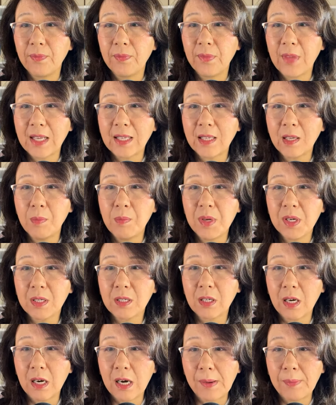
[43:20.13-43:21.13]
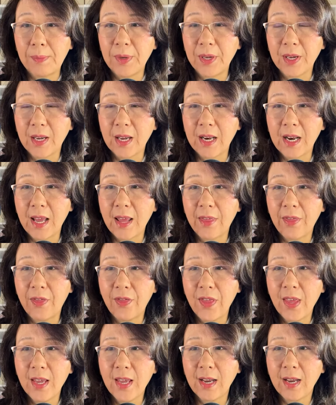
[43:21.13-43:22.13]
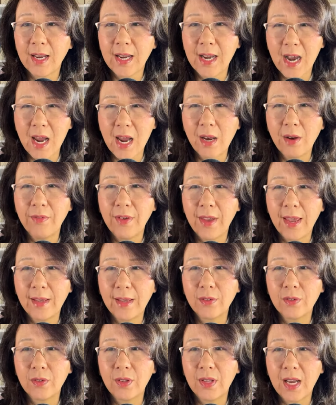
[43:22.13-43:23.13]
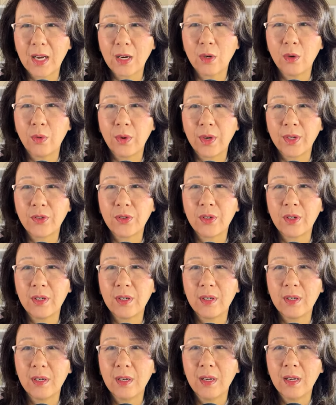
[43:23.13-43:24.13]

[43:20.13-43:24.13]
That's a big topic, and I think I kind of answered that question.